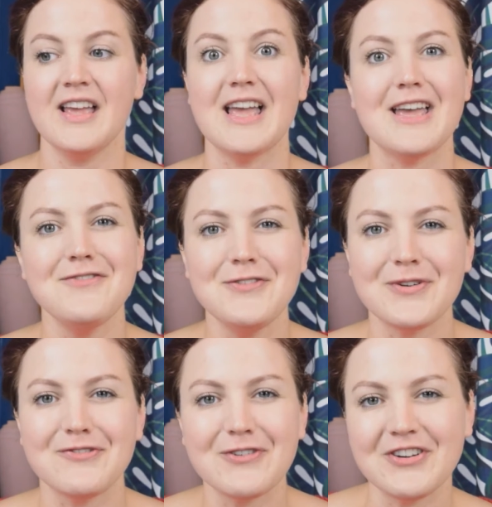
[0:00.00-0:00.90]
If you are
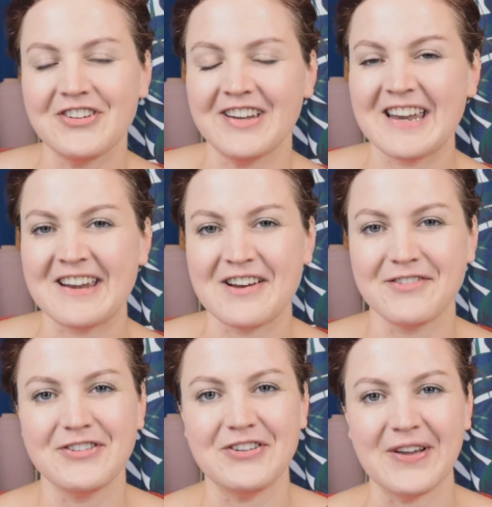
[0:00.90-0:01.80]
fortunate
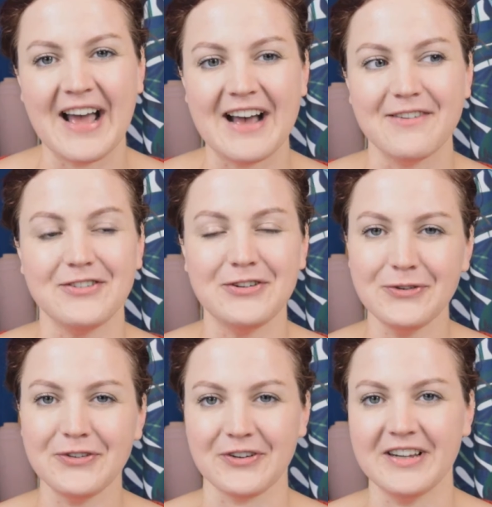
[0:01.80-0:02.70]
enough to have two
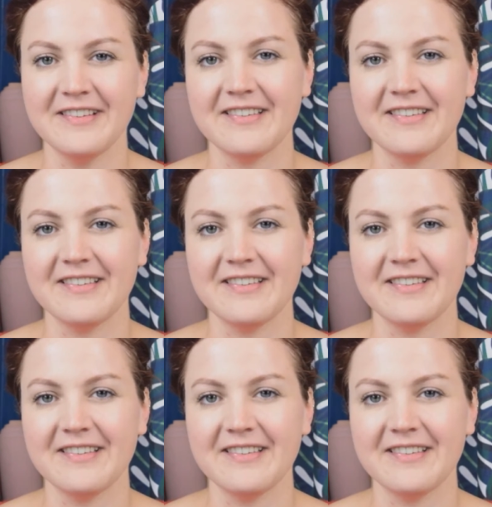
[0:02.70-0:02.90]
screens,